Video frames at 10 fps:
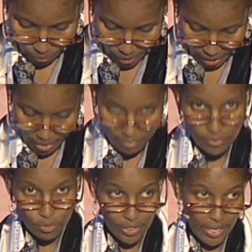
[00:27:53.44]
We have
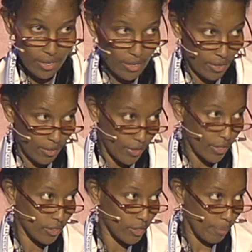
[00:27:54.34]
to take
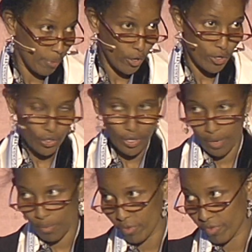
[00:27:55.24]
this
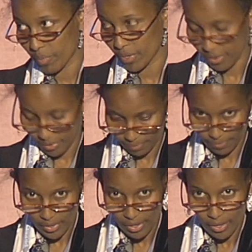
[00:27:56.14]
burgeoning movement.
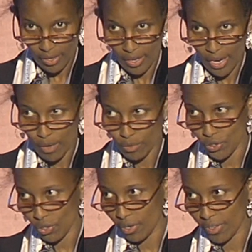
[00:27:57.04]
I was
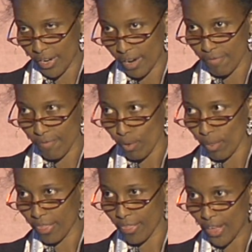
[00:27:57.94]
told there are
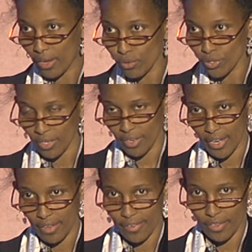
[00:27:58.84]
four thousand
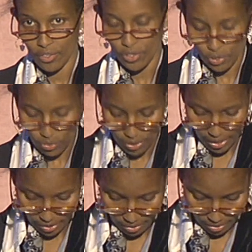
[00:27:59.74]
atheists
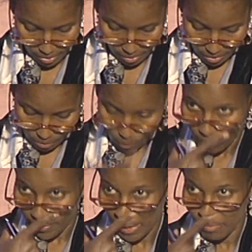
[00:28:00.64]
today who
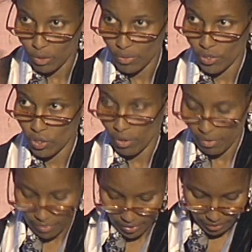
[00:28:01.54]
have come to this
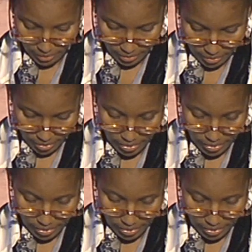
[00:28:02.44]
conference.